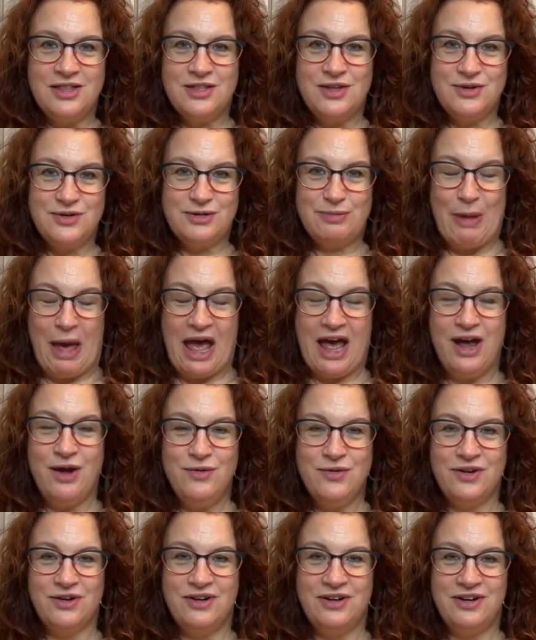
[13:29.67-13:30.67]
There's
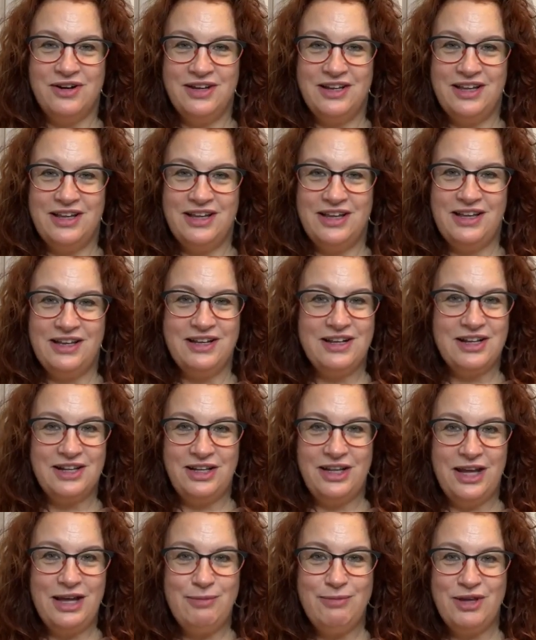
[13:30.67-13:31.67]
power in
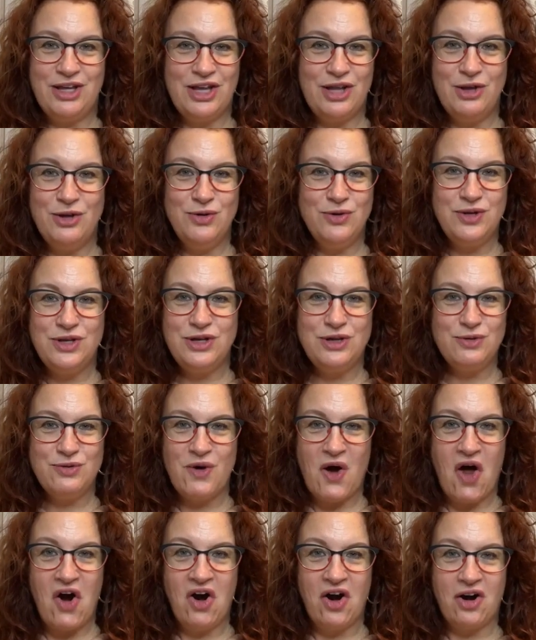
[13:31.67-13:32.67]
claiming who
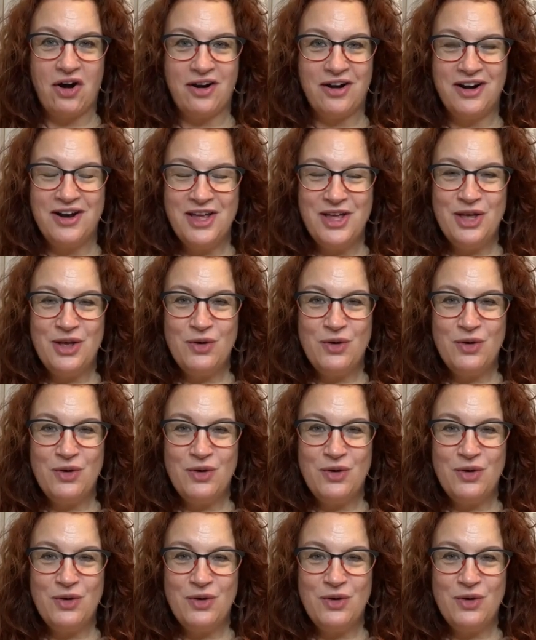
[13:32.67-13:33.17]
you are,